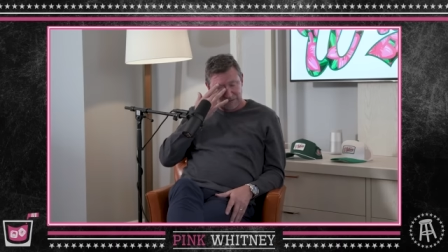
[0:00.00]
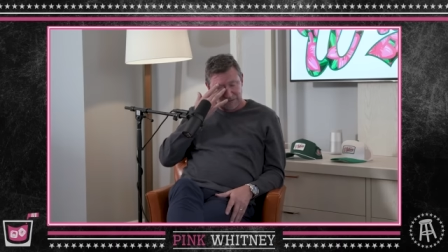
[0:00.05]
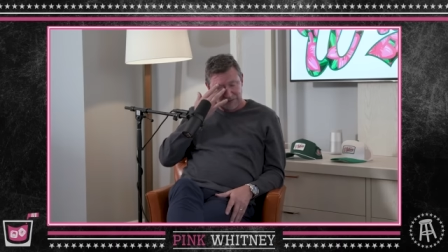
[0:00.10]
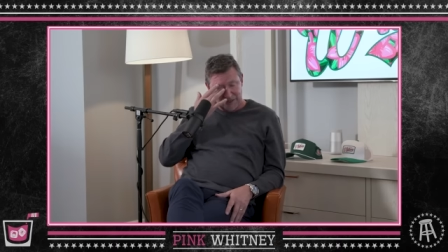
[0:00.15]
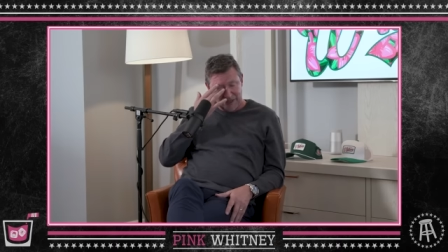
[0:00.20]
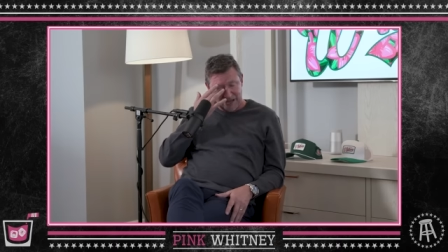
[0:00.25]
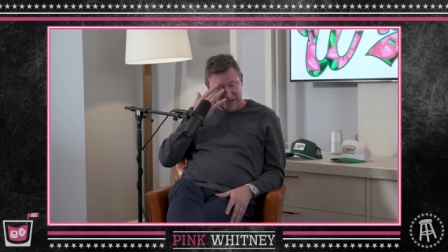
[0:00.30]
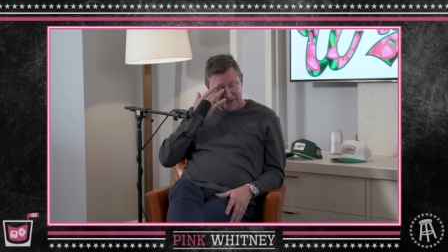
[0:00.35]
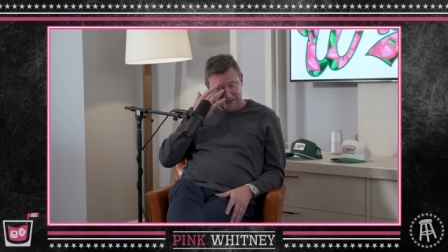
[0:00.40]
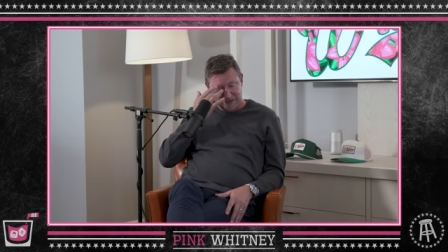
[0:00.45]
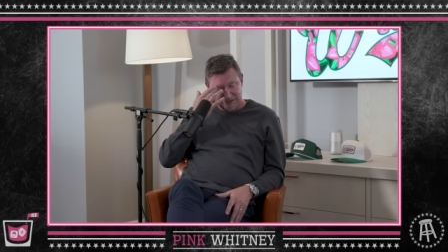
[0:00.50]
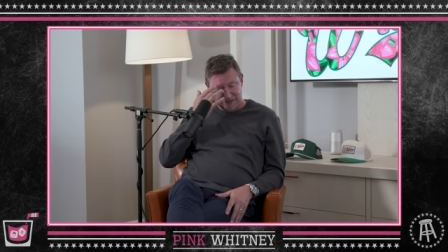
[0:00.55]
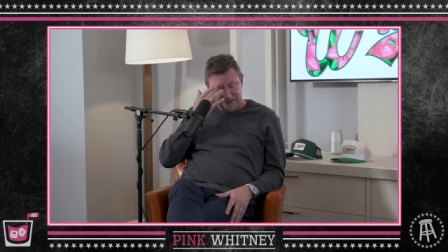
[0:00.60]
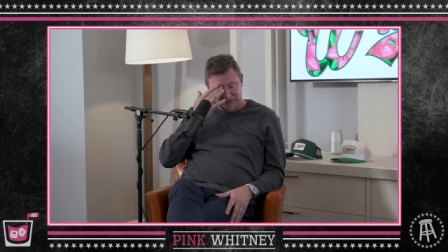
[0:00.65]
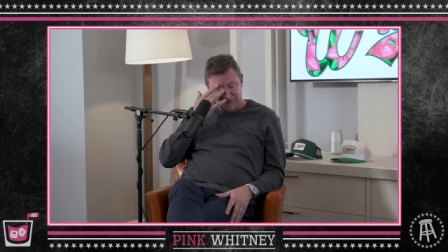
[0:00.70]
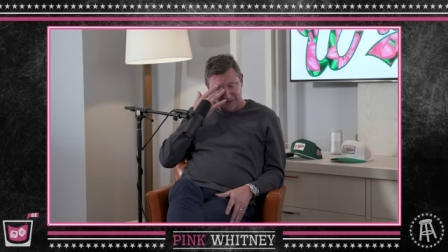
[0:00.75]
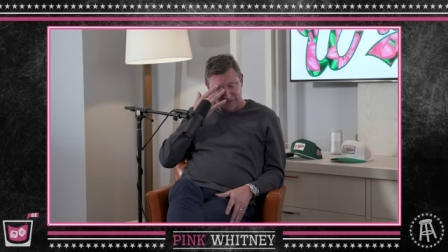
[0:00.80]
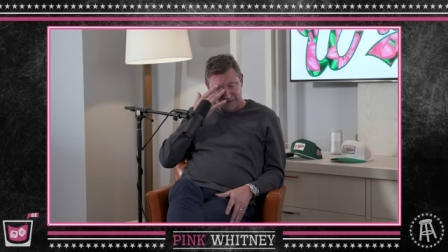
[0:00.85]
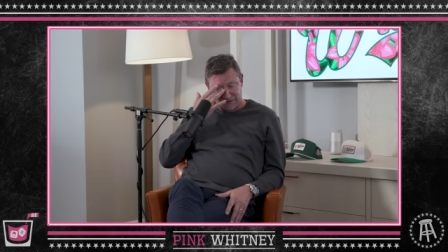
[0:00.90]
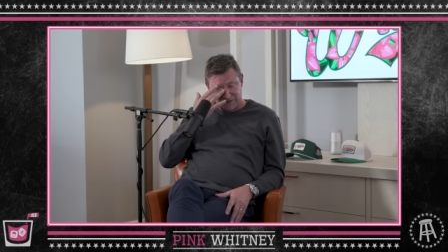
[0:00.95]
that
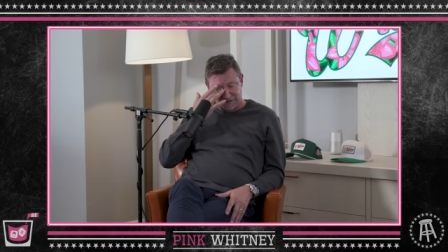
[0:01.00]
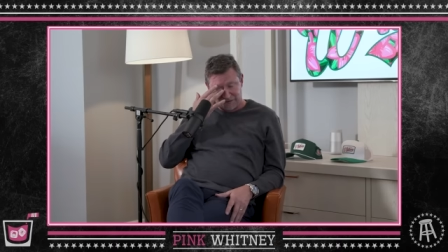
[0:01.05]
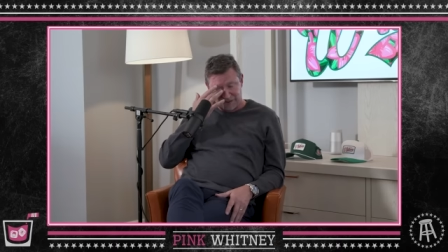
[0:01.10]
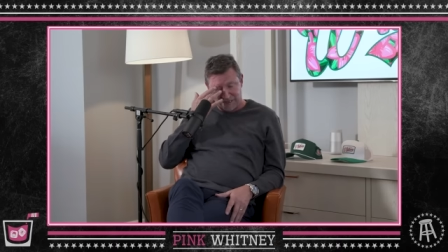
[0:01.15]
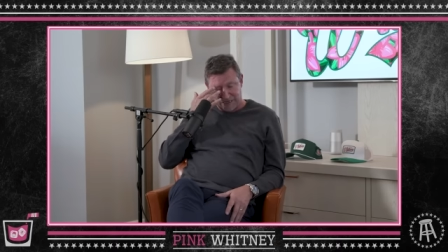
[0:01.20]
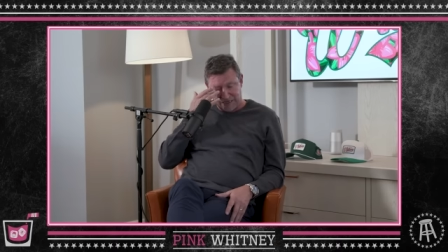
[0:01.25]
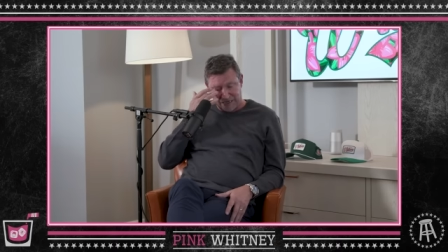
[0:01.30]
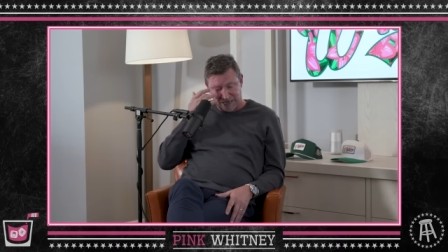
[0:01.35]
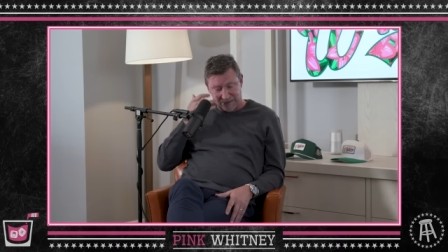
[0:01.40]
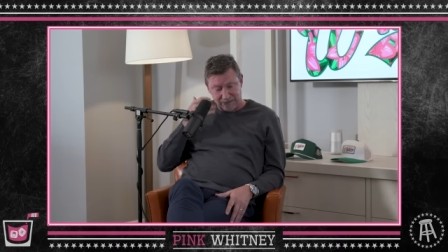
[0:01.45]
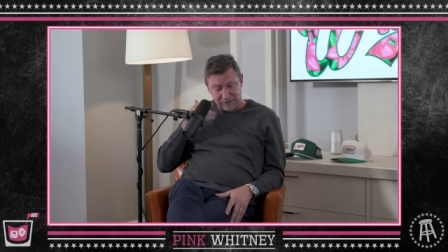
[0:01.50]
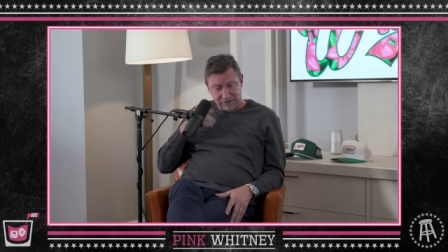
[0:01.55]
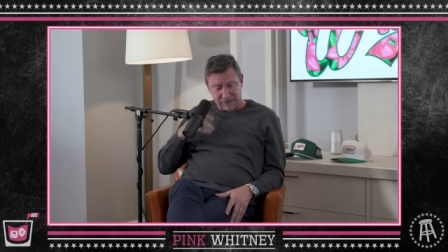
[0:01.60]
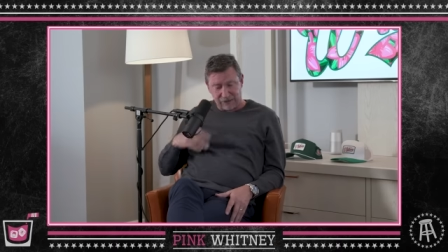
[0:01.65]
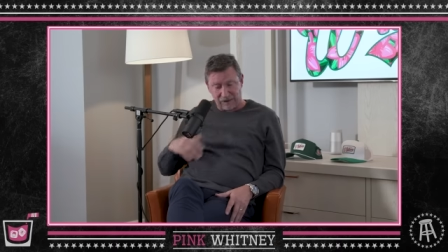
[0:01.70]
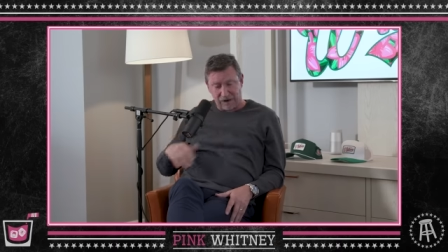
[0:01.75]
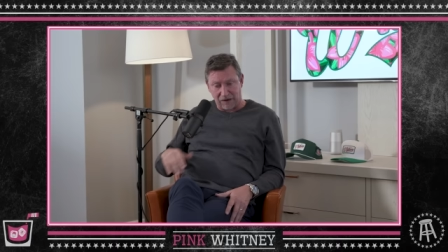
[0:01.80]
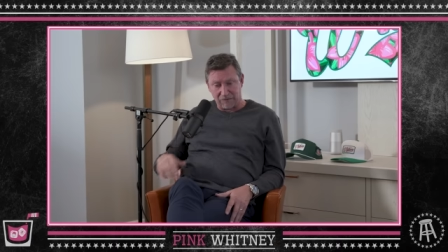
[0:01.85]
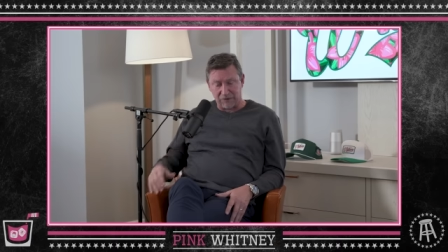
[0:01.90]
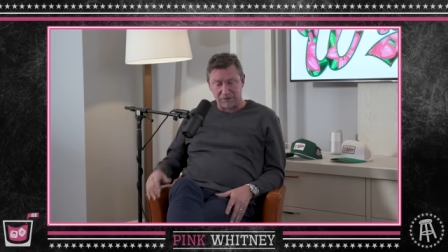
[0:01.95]
year, I
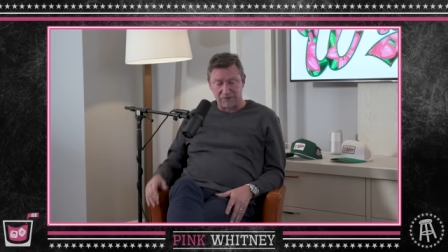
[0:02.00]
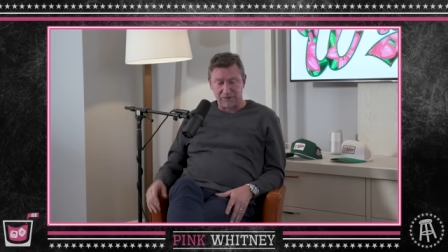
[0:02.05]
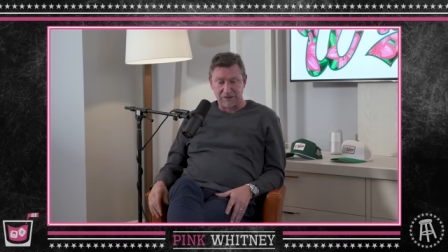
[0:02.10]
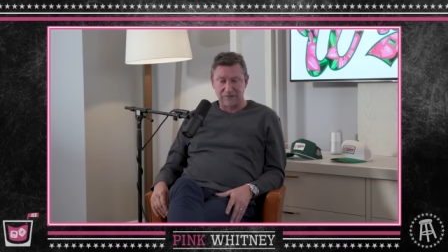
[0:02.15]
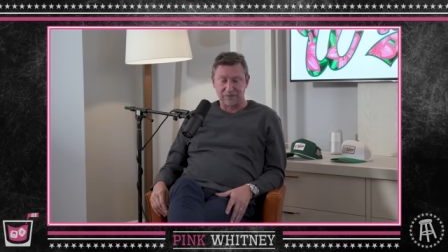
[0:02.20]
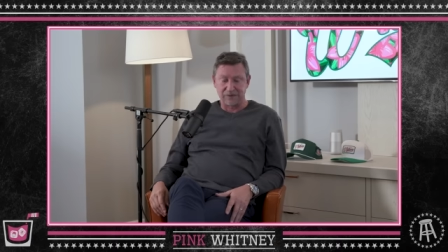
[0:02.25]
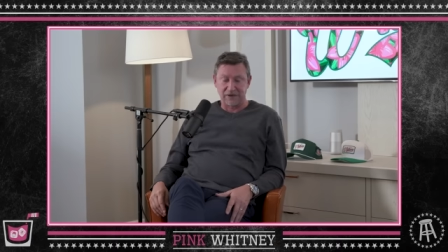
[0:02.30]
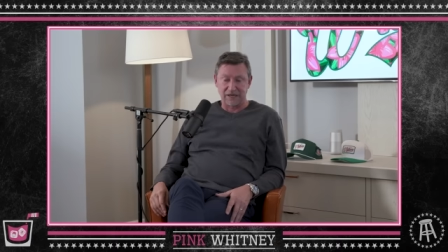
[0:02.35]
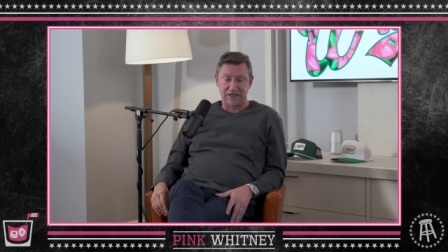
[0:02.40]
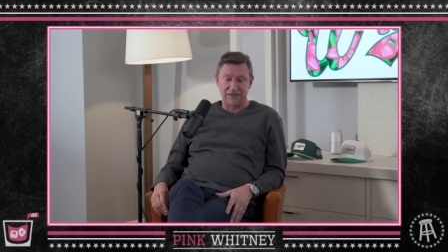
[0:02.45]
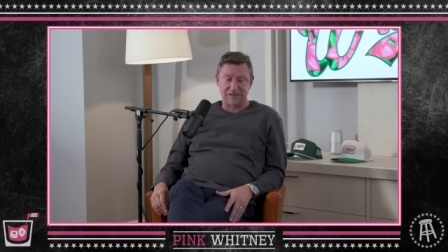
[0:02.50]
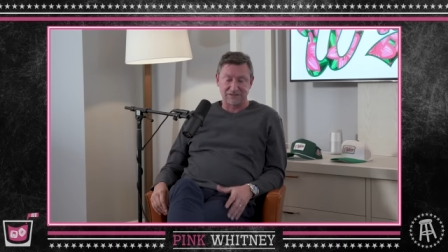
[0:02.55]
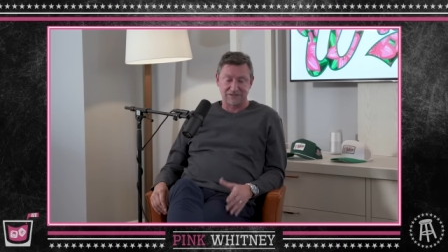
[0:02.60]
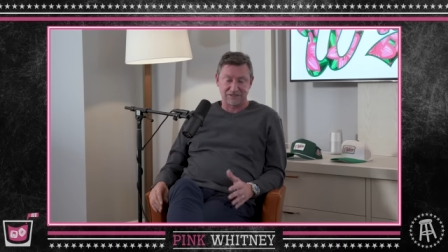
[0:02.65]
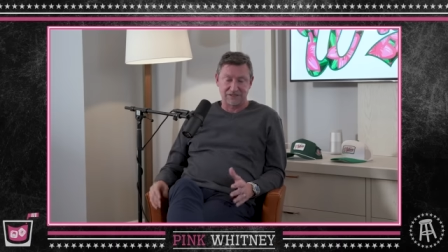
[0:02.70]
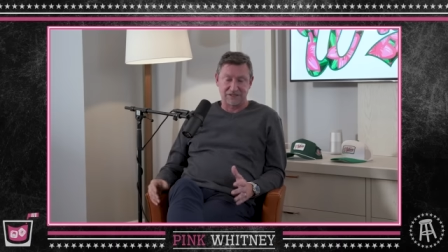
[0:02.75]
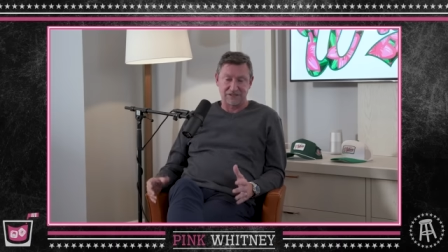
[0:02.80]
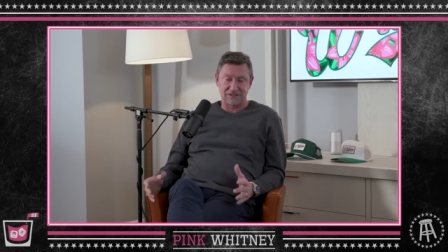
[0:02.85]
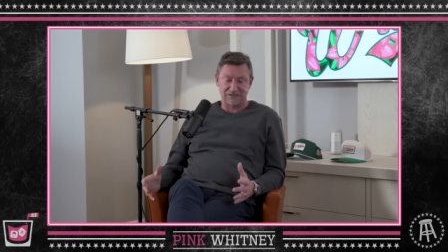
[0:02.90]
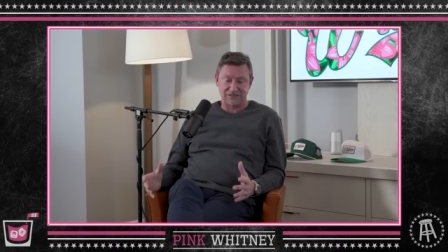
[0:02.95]
probably played
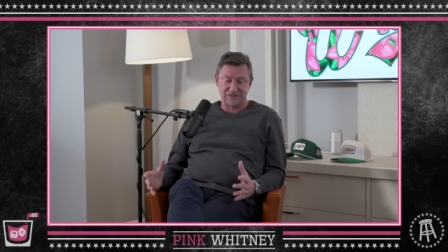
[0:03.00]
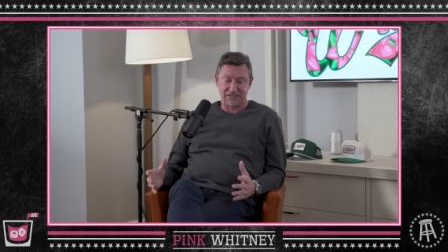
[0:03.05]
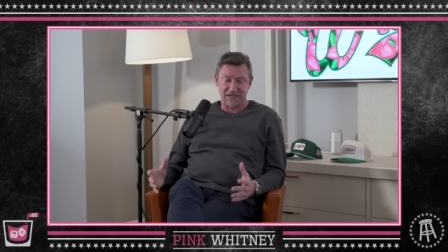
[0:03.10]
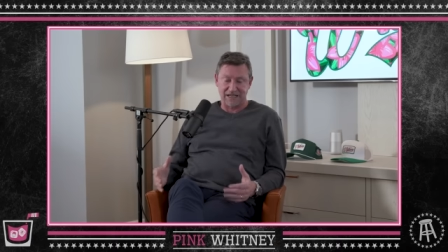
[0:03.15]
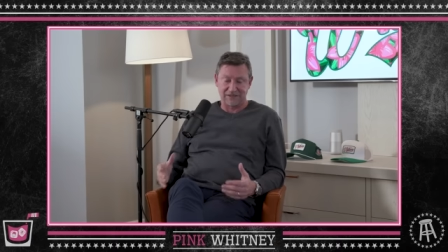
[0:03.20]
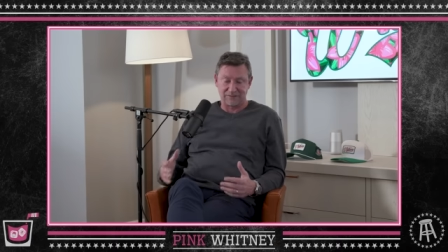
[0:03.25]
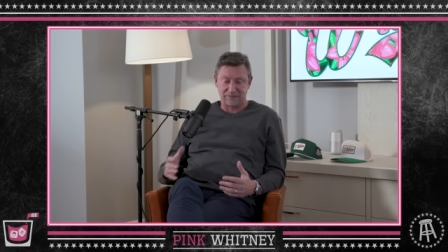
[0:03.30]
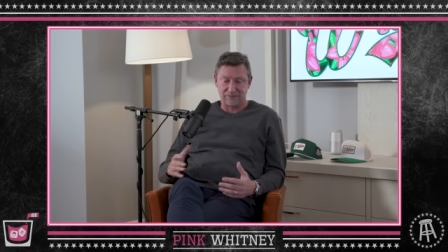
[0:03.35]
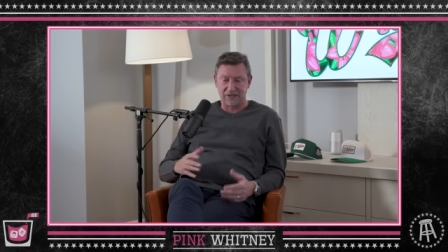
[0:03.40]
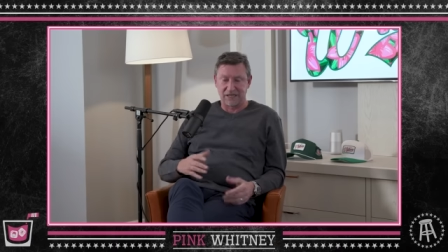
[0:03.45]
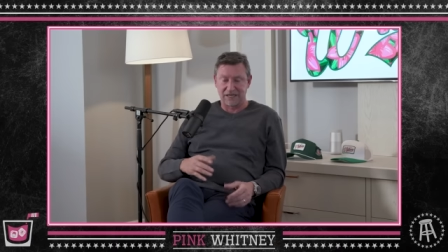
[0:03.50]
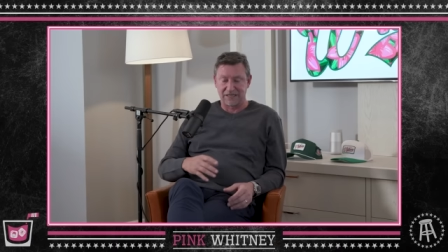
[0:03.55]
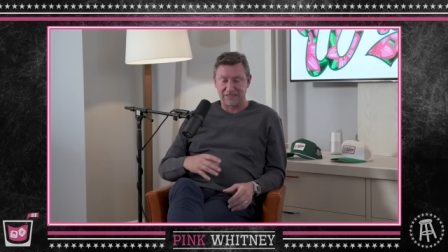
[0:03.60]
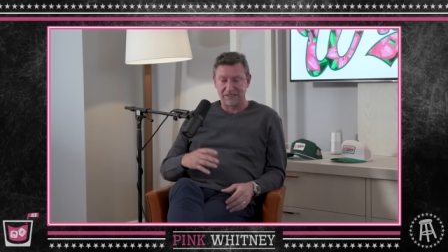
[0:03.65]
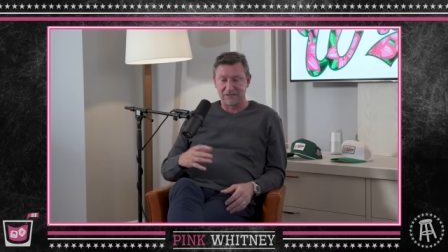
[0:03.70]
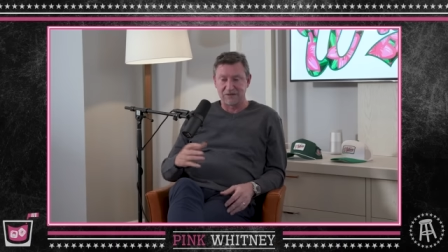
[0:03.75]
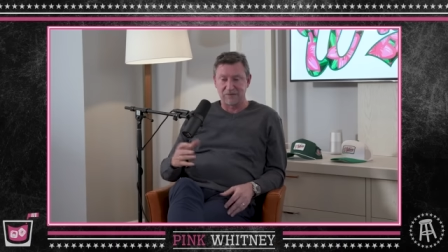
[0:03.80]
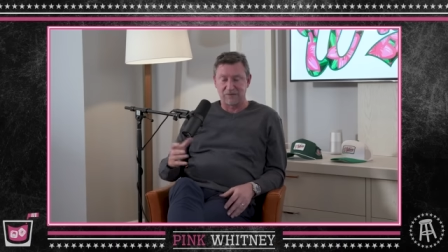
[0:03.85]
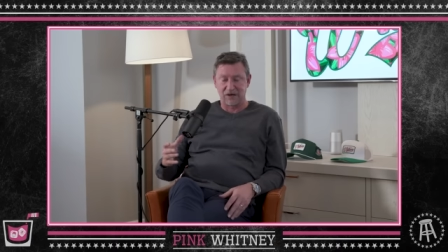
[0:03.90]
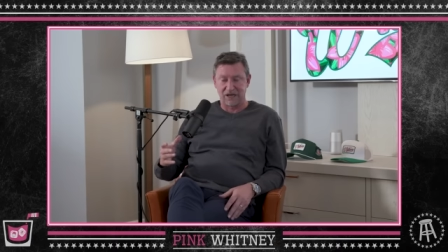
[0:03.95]
as good as I had
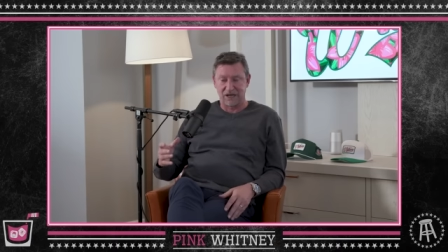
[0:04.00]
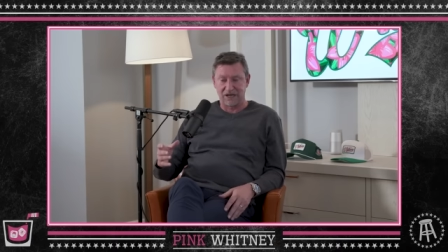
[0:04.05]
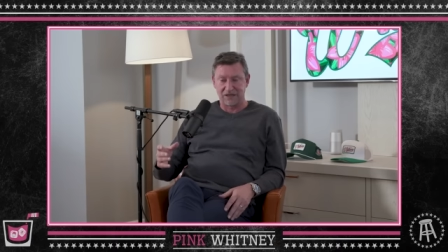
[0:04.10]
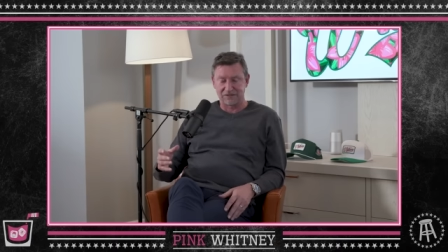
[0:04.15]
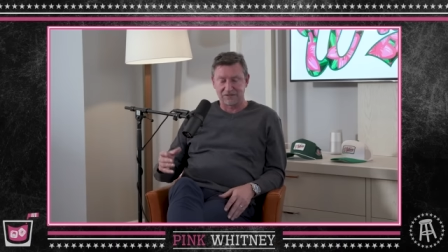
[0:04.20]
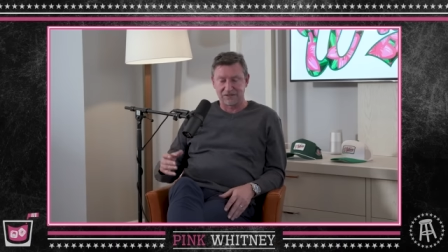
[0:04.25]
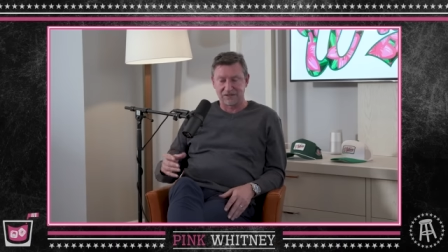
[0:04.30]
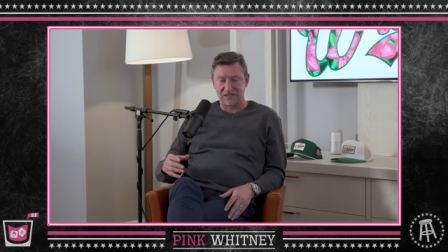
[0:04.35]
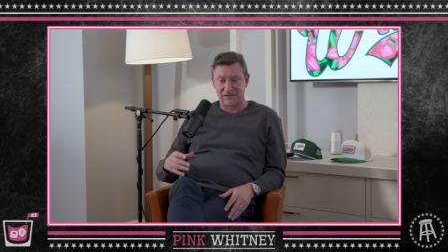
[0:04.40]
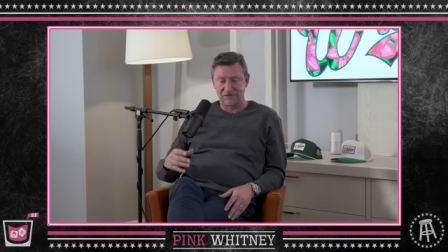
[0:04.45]
played in the playoffs,